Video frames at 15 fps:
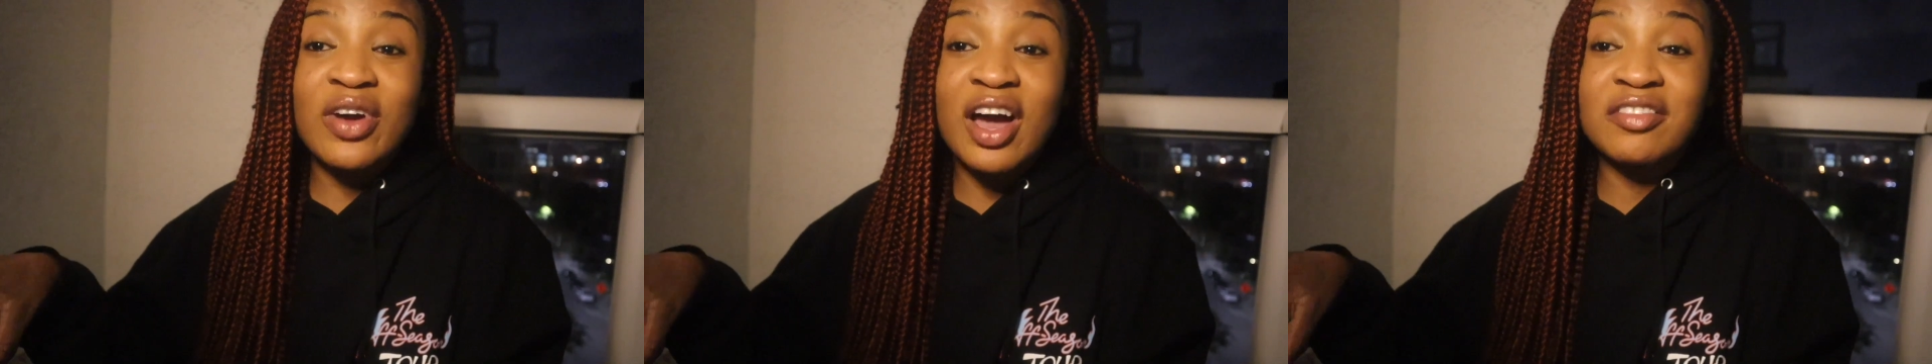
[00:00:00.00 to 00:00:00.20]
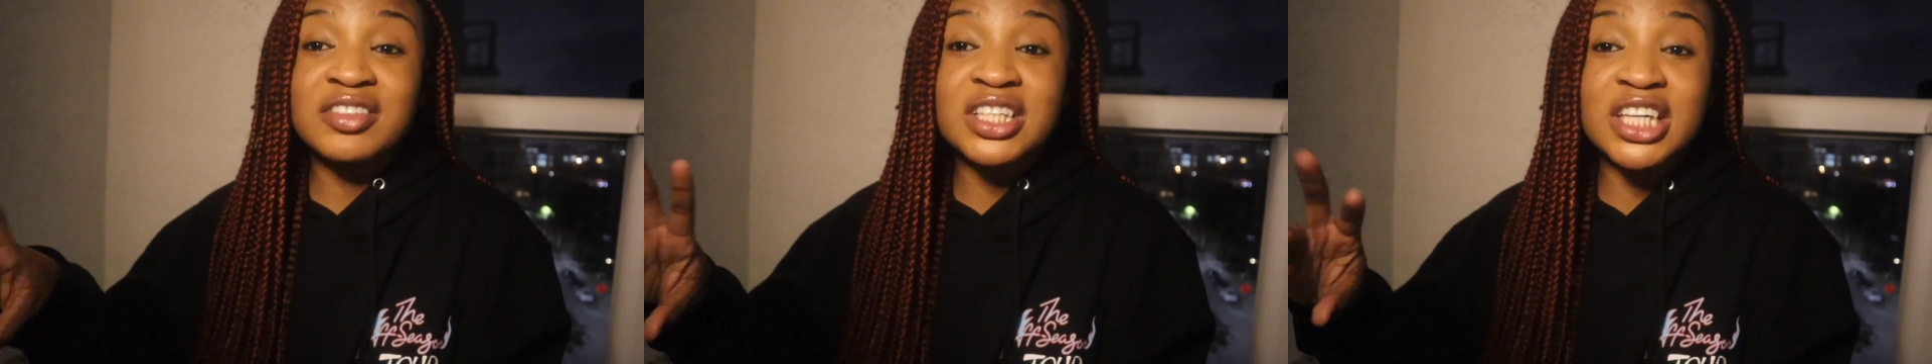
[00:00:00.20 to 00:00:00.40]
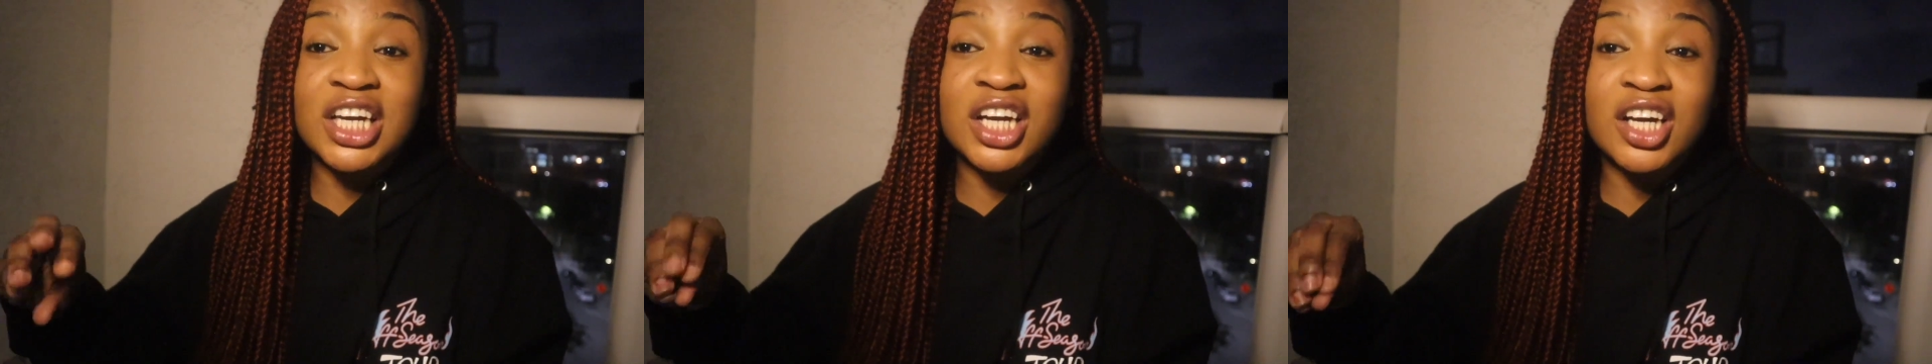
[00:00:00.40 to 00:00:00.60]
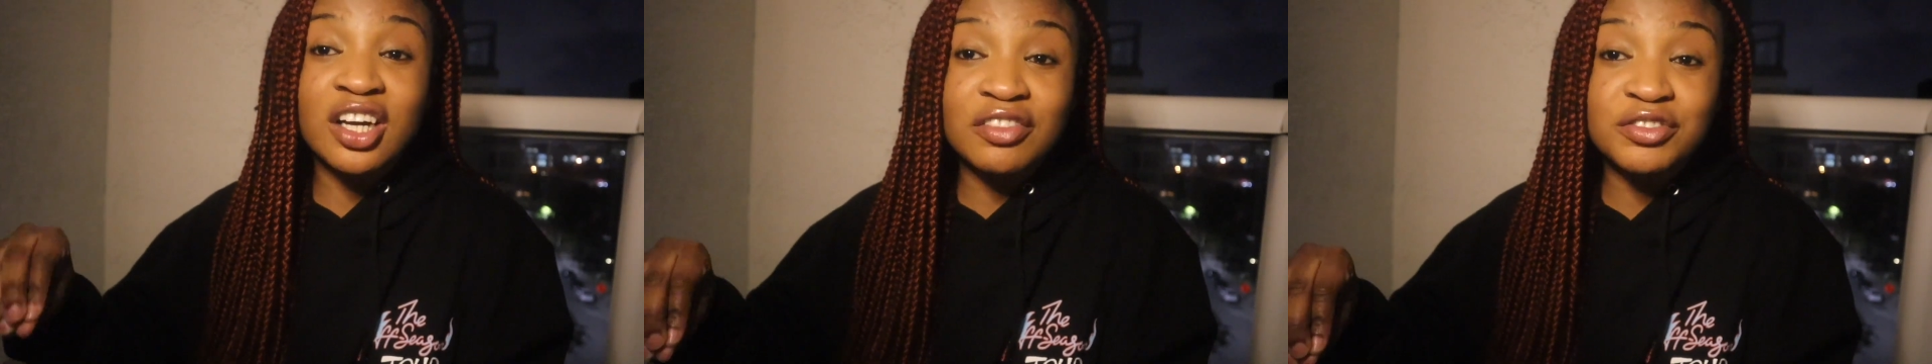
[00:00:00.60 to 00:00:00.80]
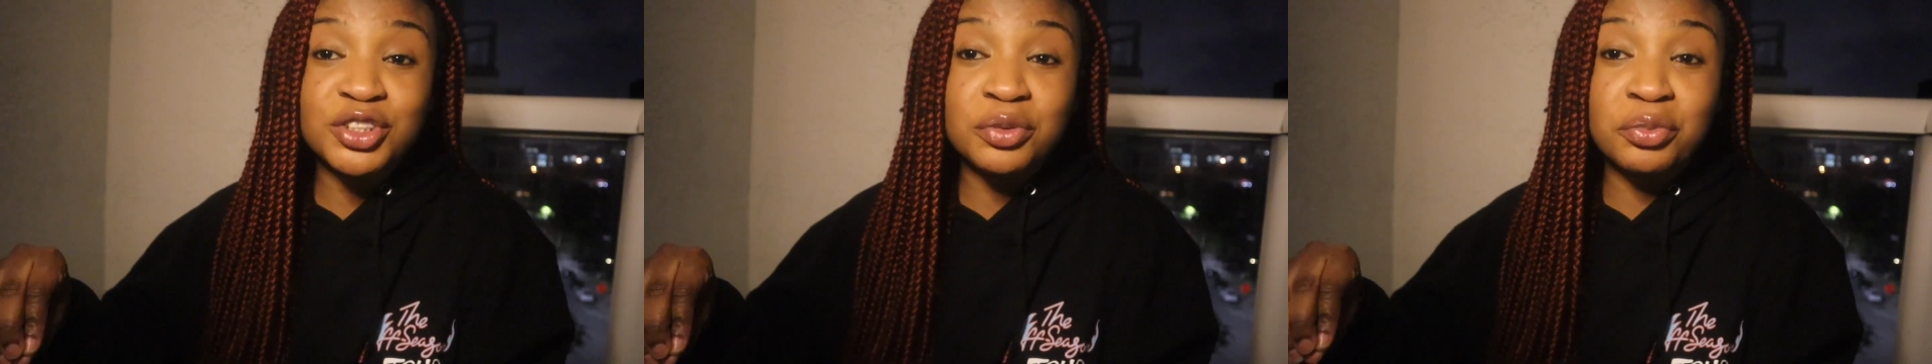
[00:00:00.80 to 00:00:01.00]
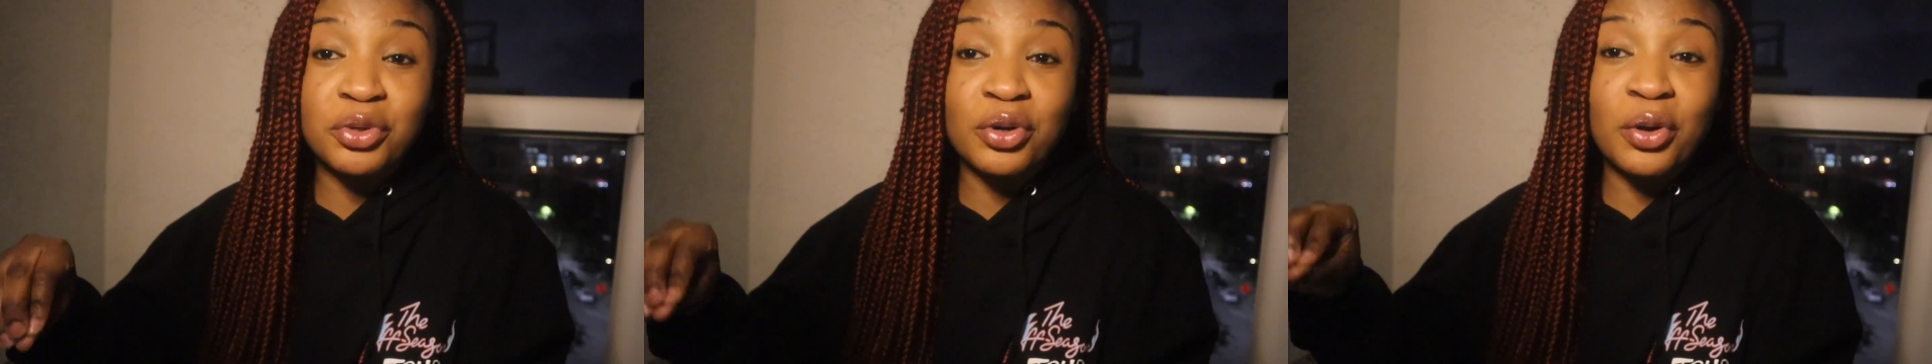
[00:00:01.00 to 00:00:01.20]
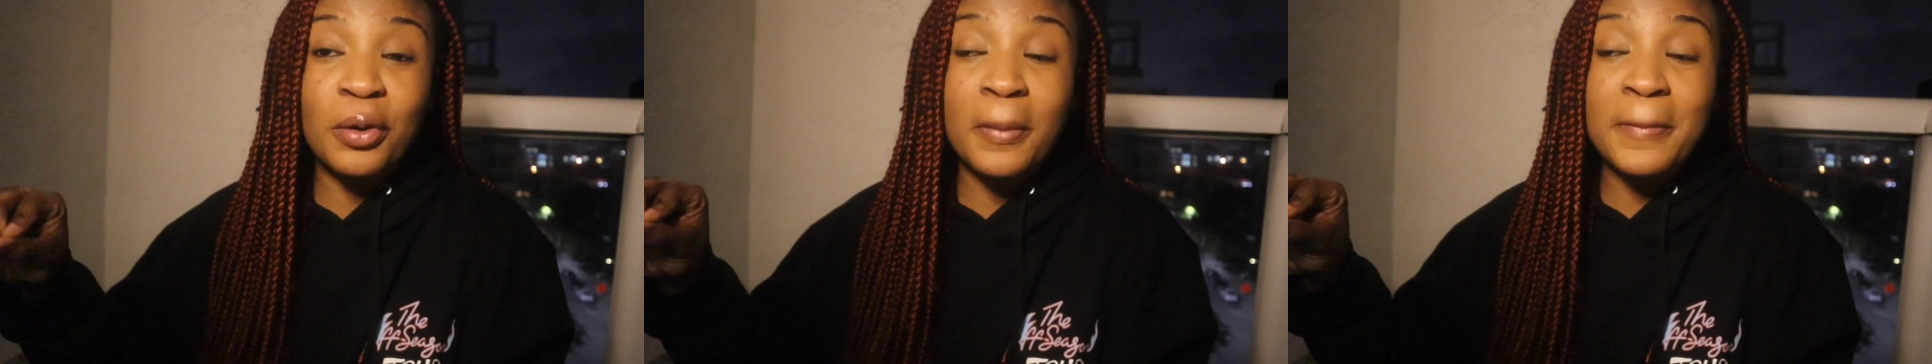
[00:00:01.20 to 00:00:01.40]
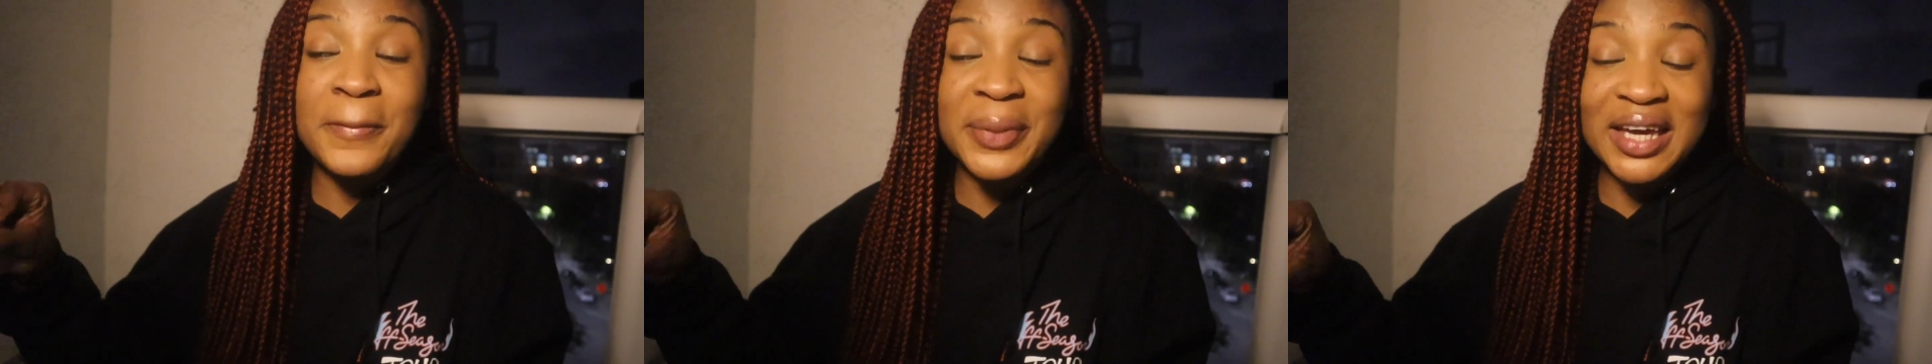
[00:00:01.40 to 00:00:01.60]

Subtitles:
have to get comfortable